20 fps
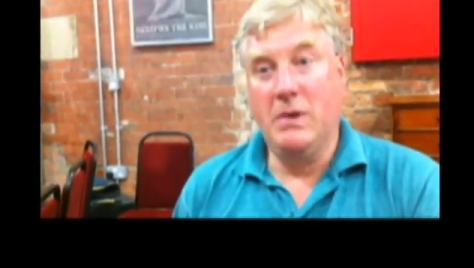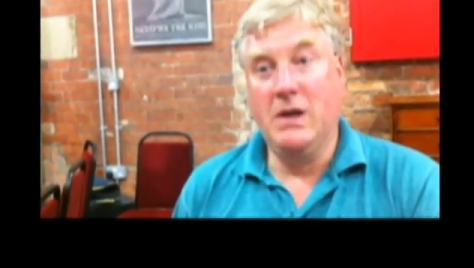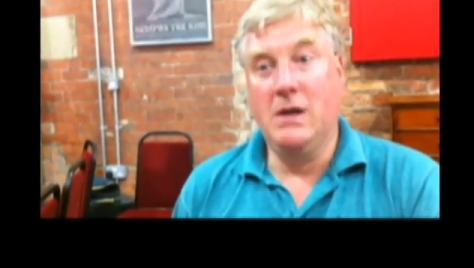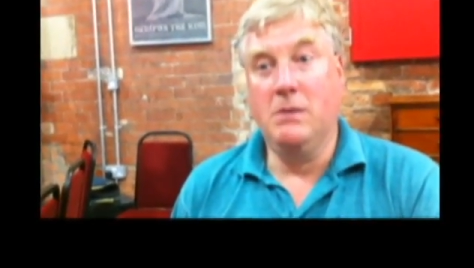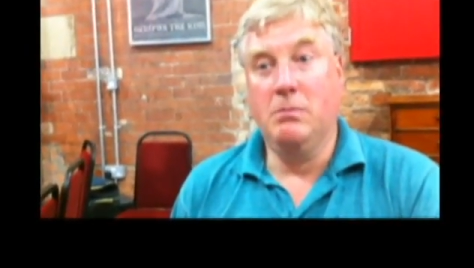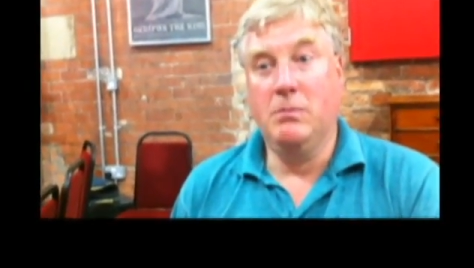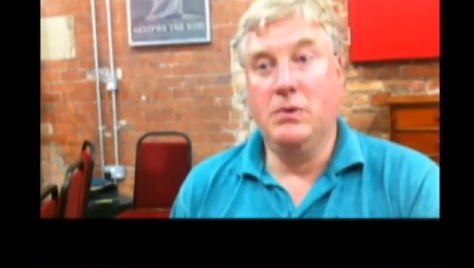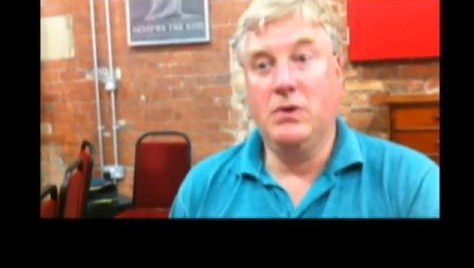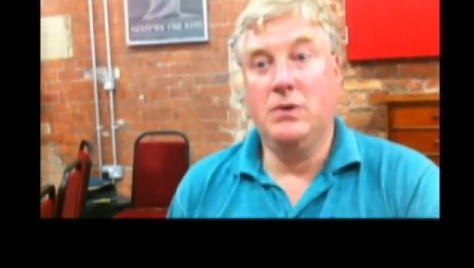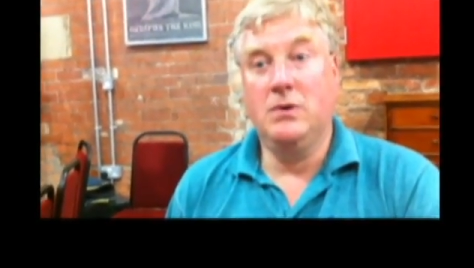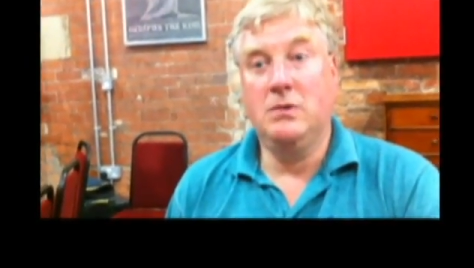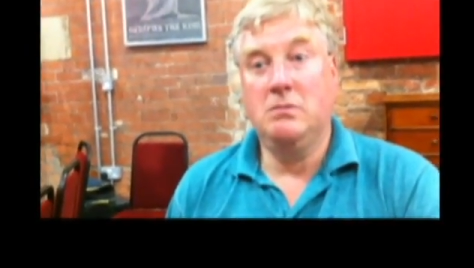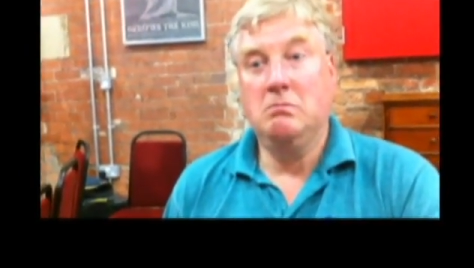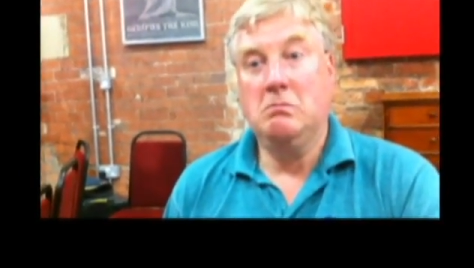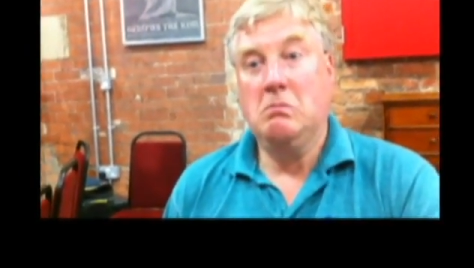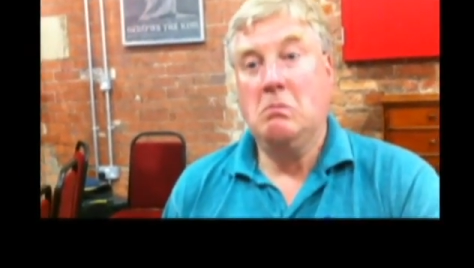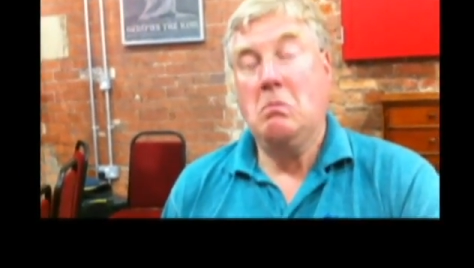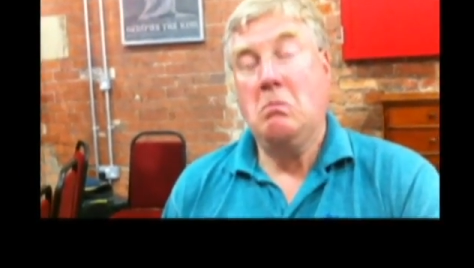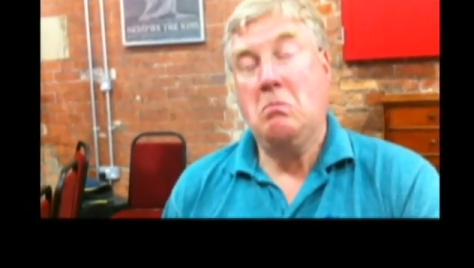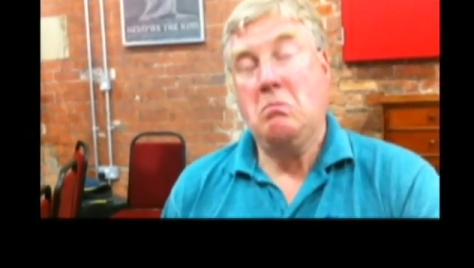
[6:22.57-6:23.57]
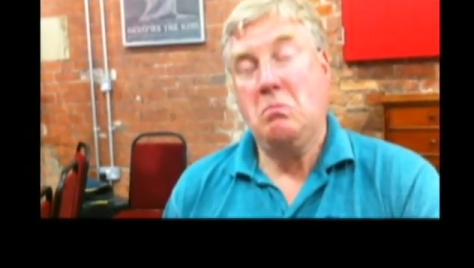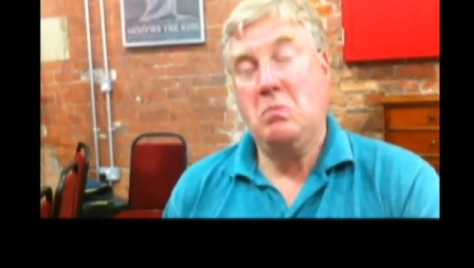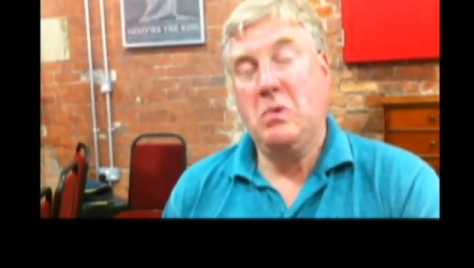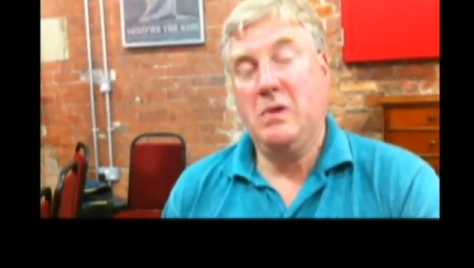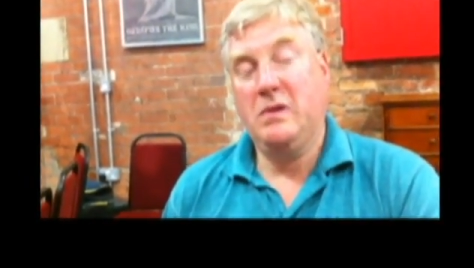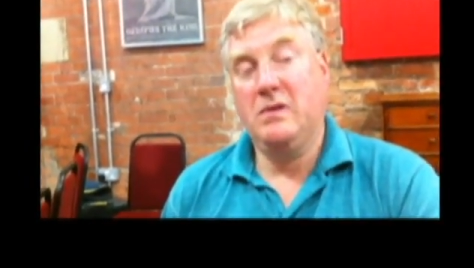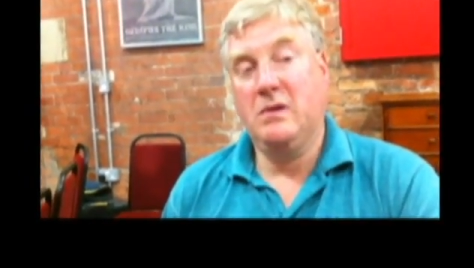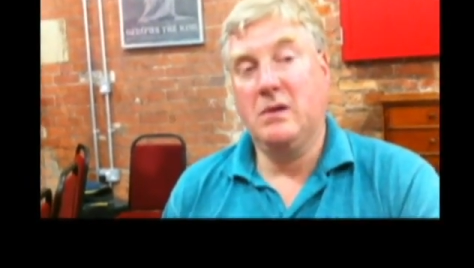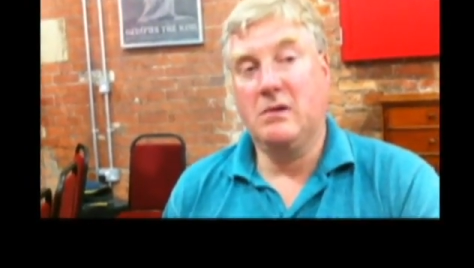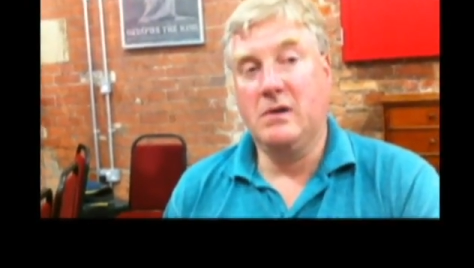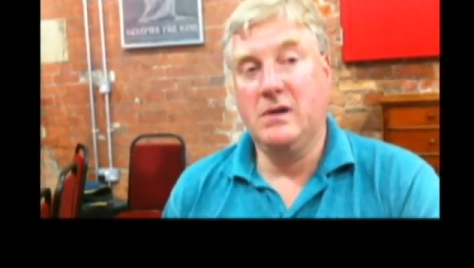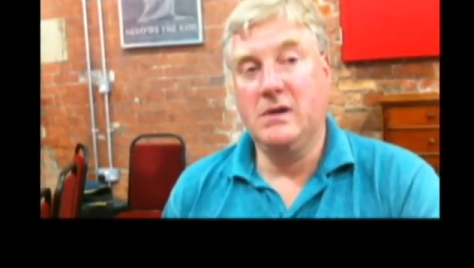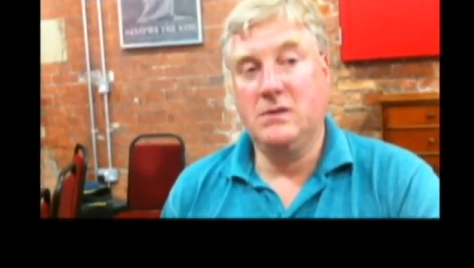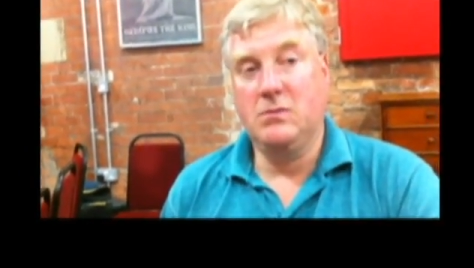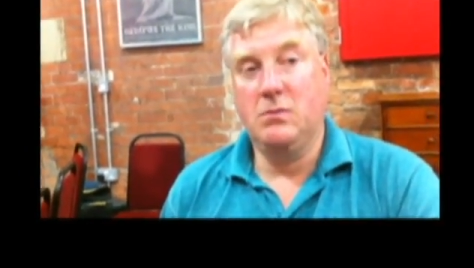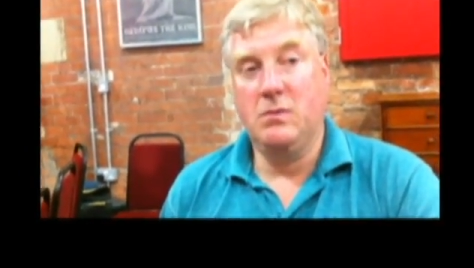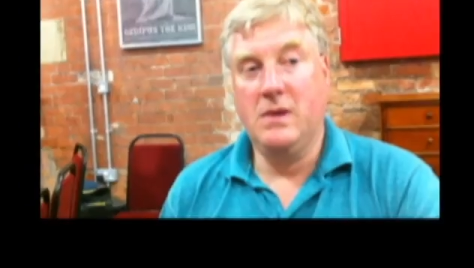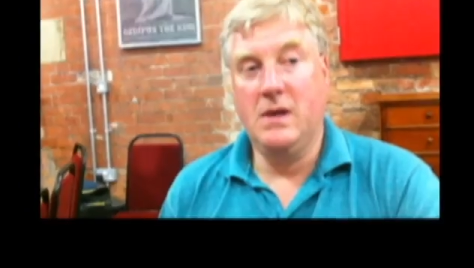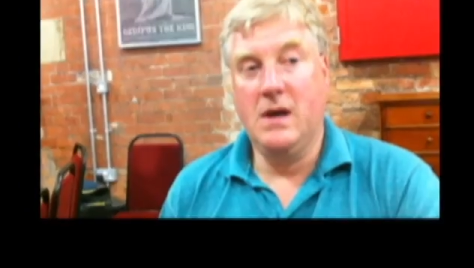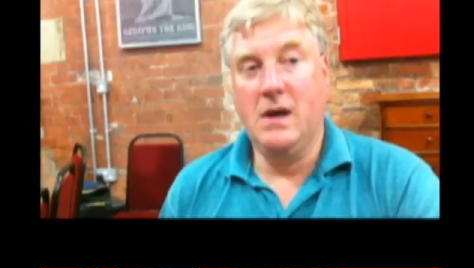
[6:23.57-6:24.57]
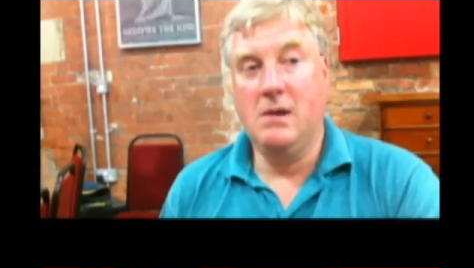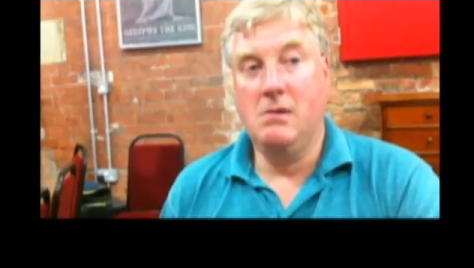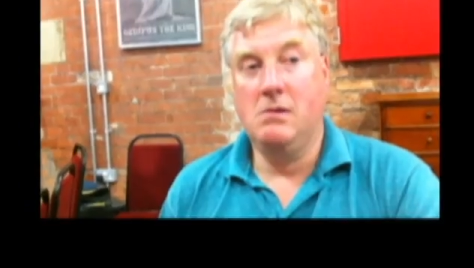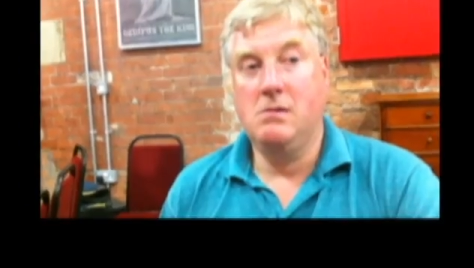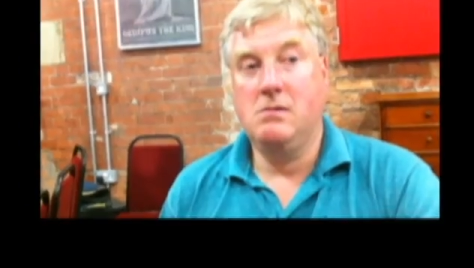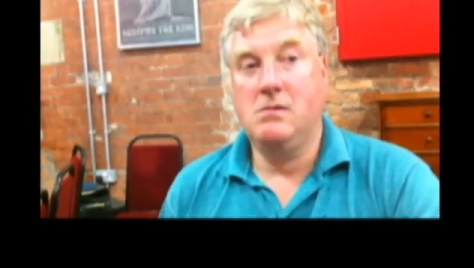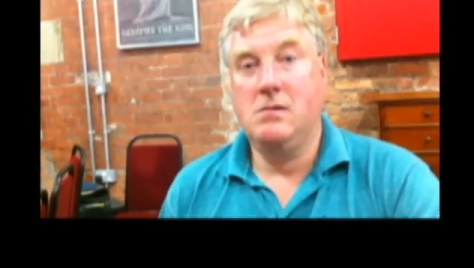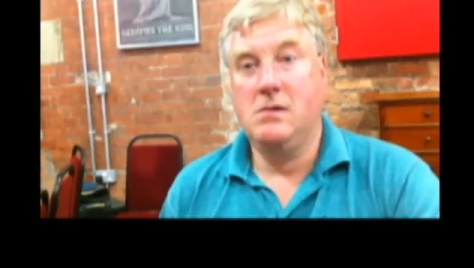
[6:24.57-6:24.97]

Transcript: people with degrees without